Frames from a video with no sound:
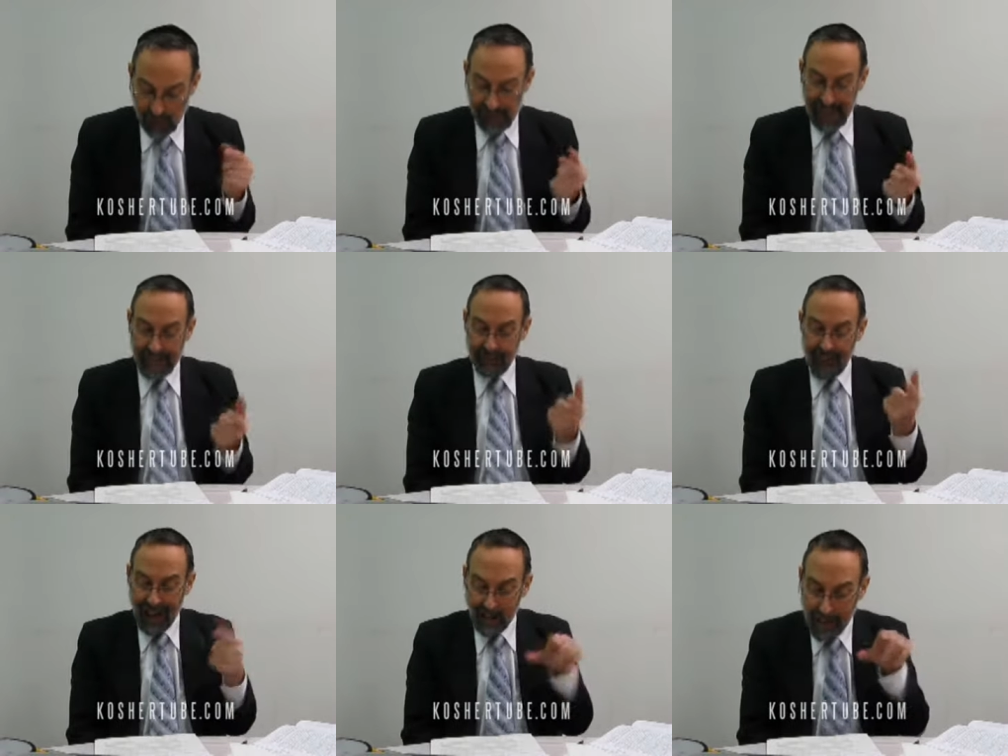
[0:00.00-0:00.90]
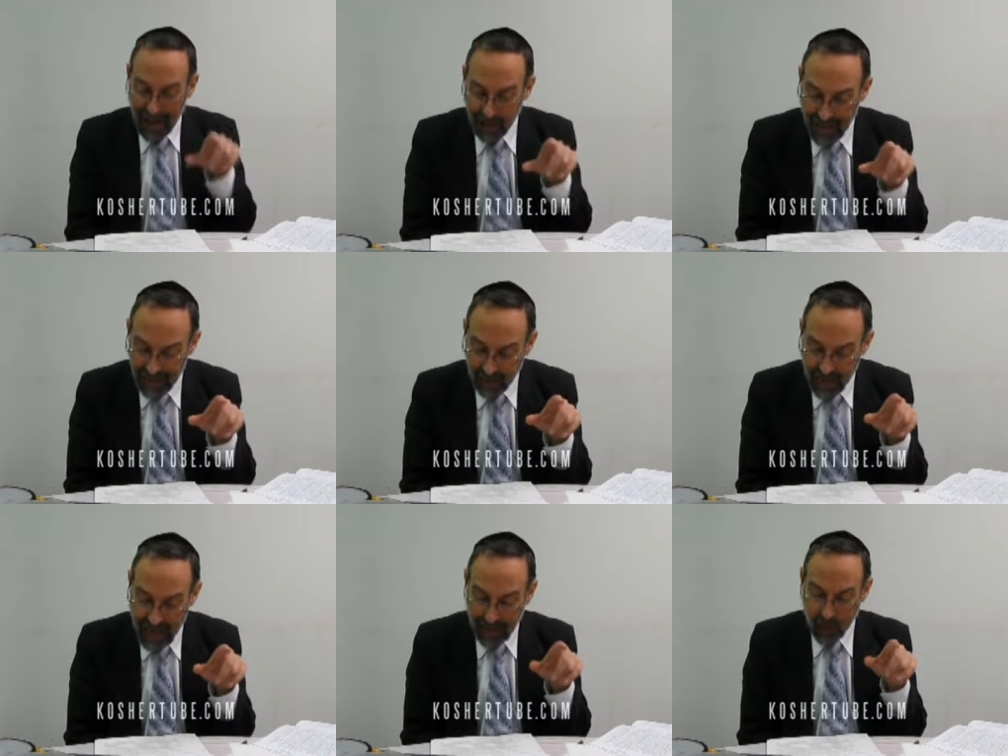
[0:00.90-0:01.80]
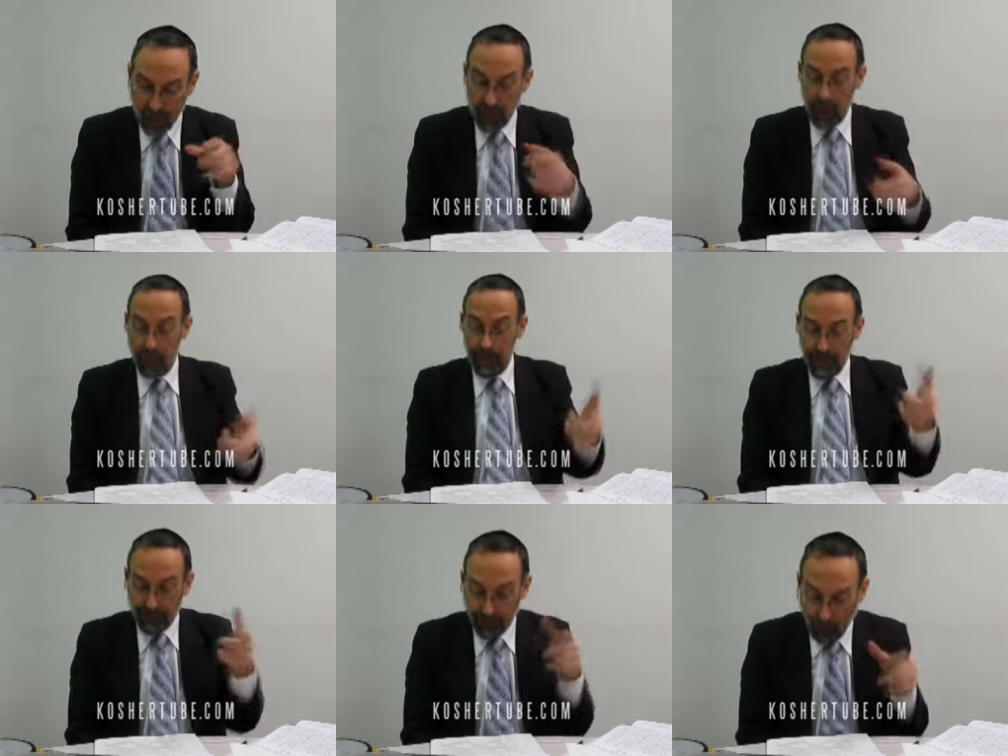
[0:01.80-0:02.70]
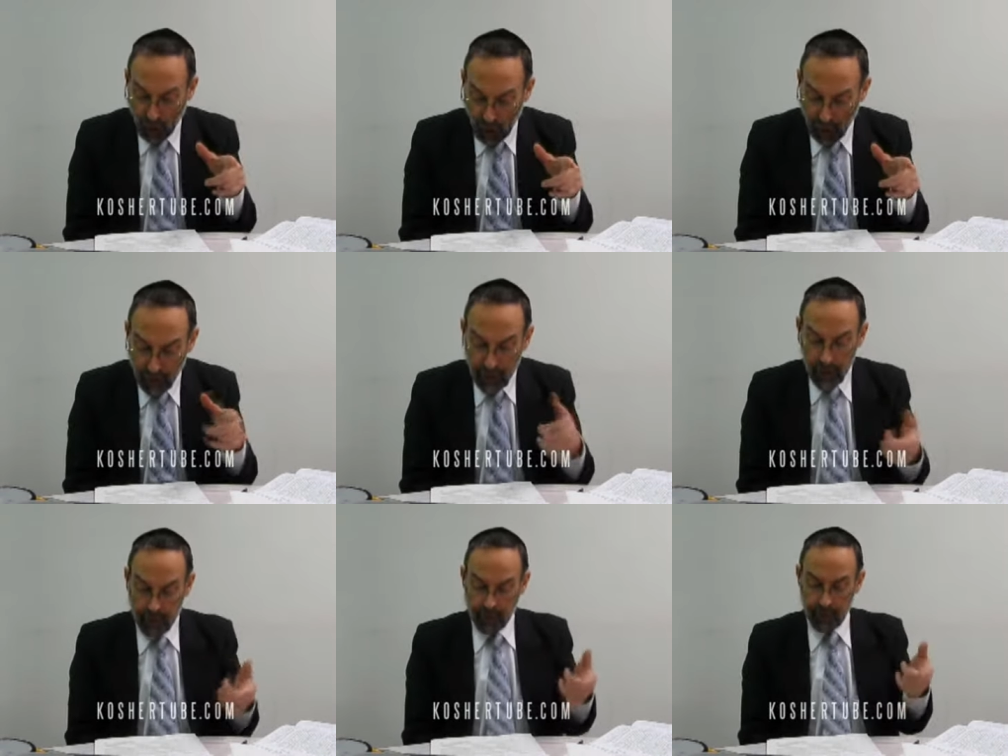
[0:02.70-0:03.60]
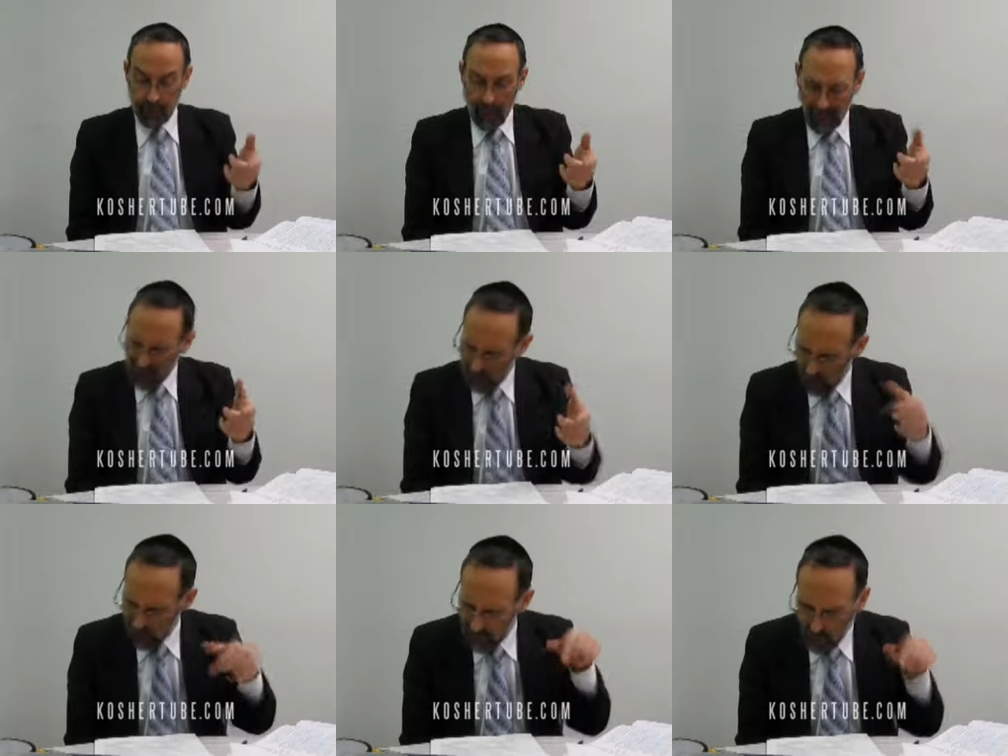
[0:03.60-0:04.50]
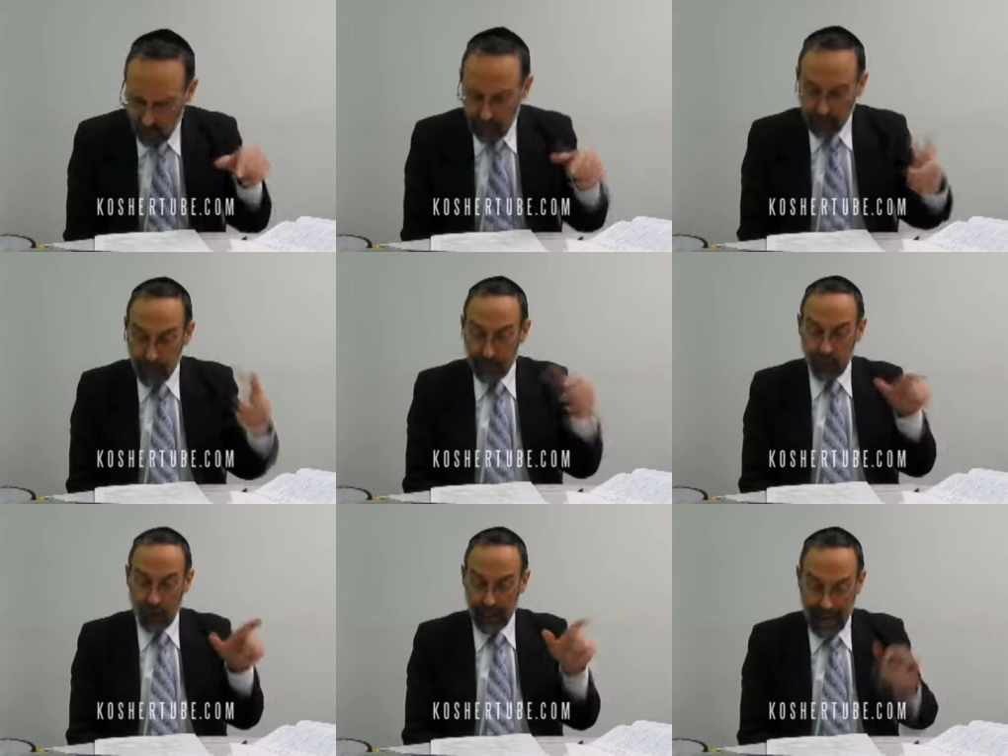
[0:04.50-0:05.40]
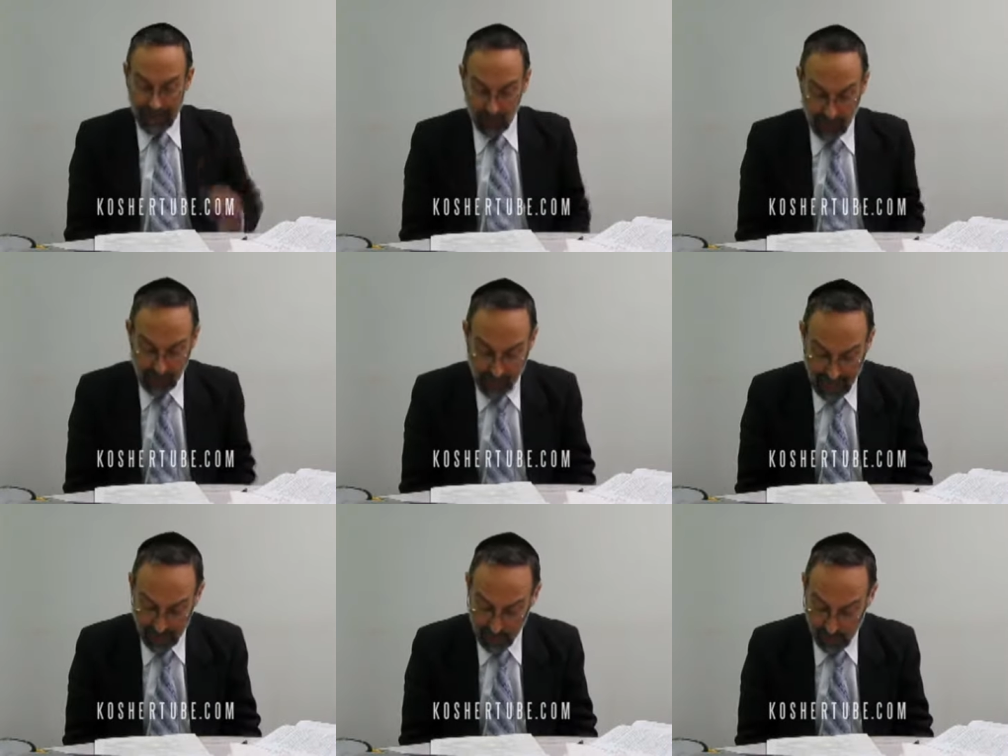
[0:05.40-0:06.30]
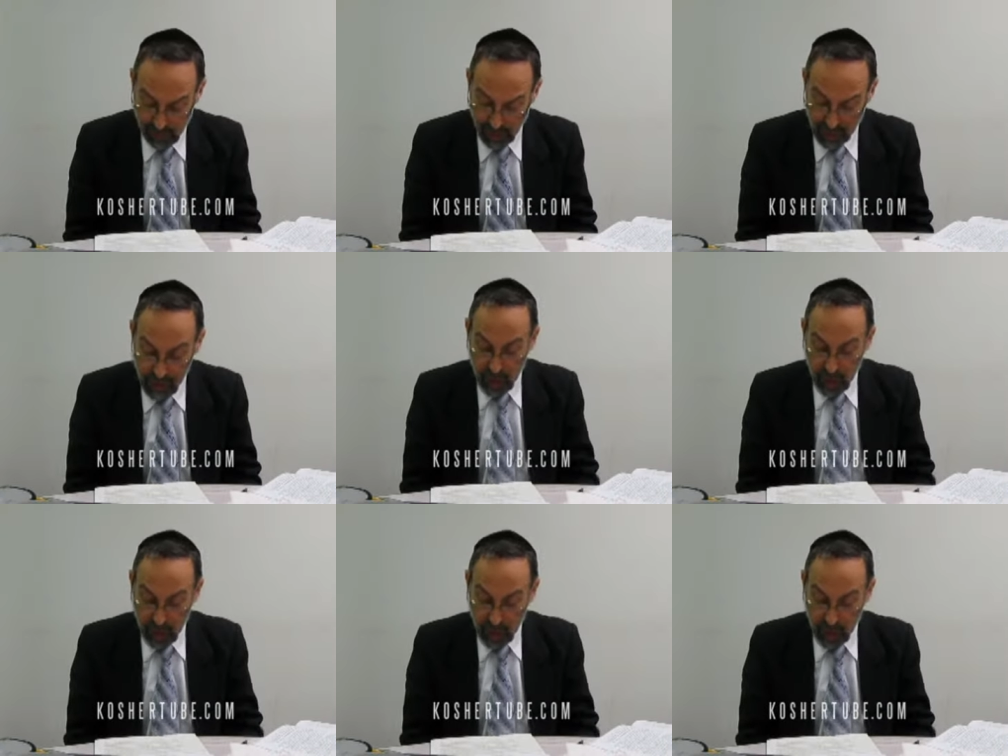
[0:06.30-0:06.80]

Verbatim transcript: they in fact bowed down to Yaakov before, I'm sorry, to Yosef before Yaakov came down to Mitzrayim.